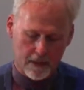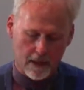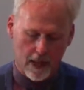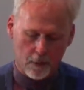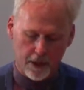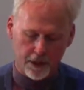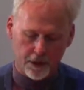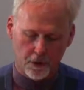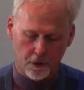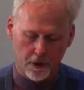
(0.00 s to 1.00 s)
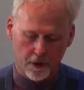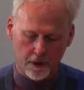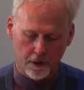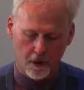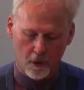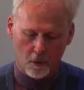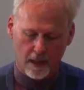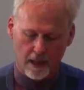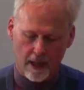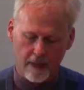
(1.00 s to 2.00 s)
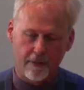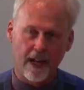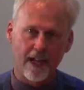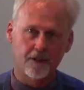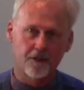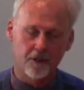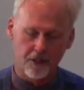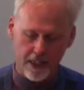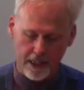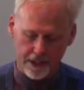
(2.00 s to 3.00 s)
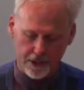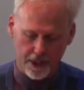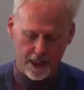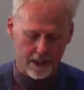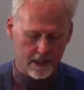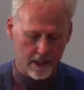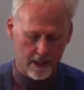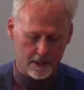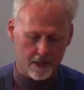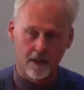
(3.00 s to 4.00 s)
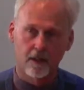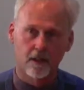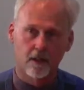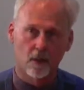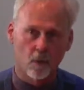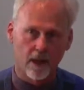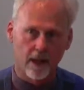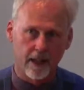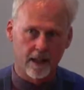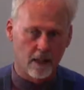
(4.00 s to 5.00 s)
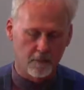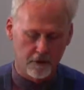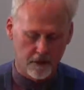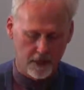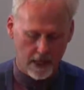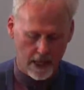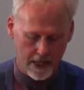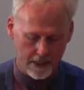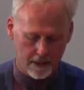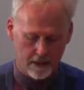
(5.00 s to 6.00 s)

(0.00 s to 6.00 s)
I wish to learn what life has to teach and not, when I come to die,